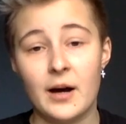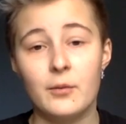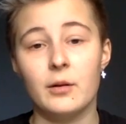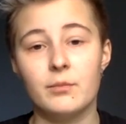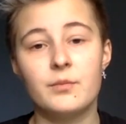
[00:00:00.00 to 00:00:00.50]

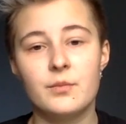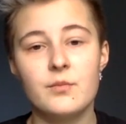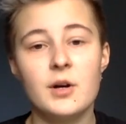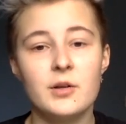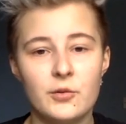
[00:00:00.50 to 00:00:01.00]
Well,
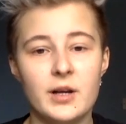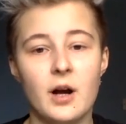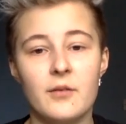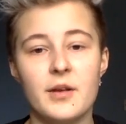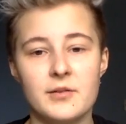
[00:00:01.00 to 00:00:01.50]

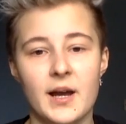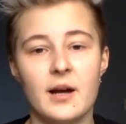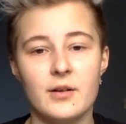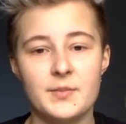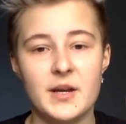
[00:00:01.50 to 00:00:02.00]
3,500
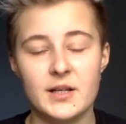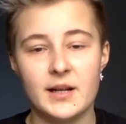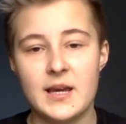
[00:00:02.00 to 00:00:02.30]
calories basically